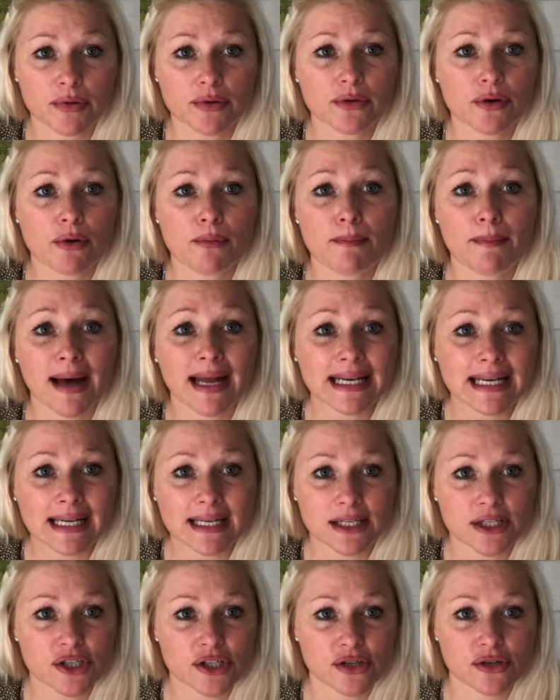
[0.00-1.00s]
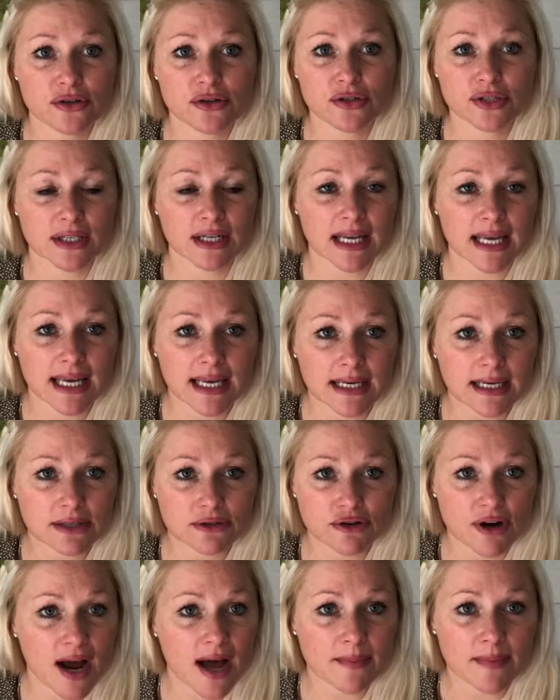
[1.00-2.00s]
or money issues and kid
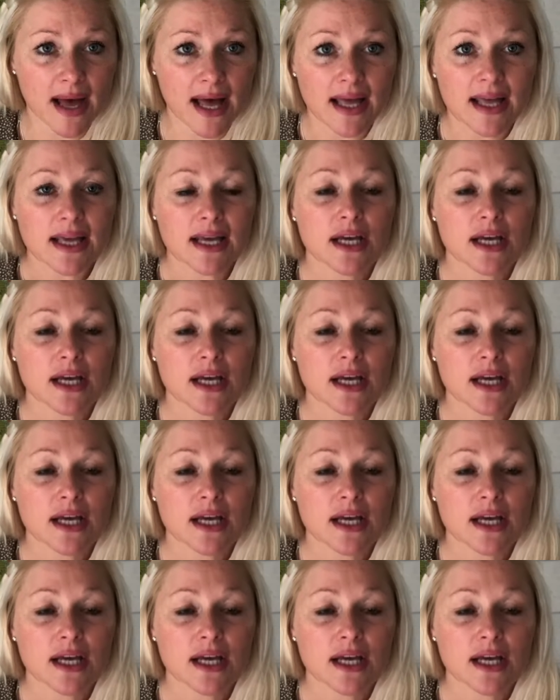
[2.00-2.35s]
drama.